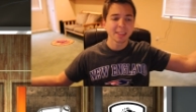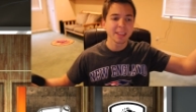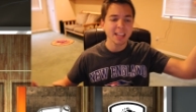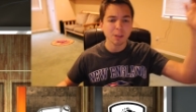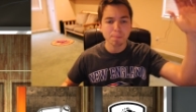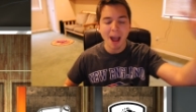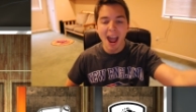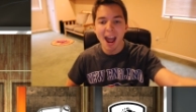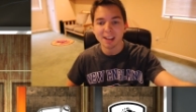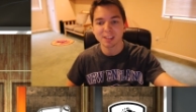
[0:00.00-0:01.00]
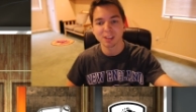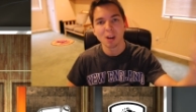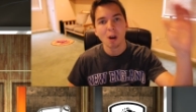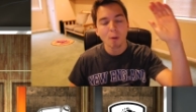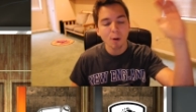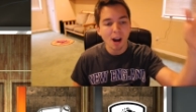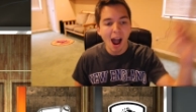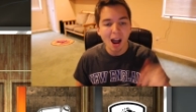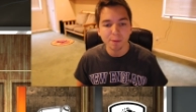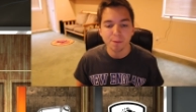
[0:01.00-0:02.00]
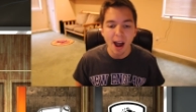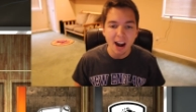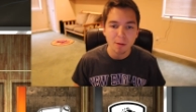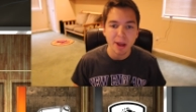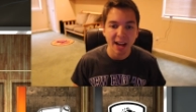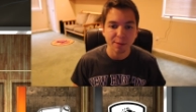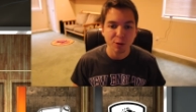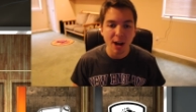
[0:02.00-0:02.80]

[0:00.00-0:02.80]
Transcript: These packs were on fire, man. If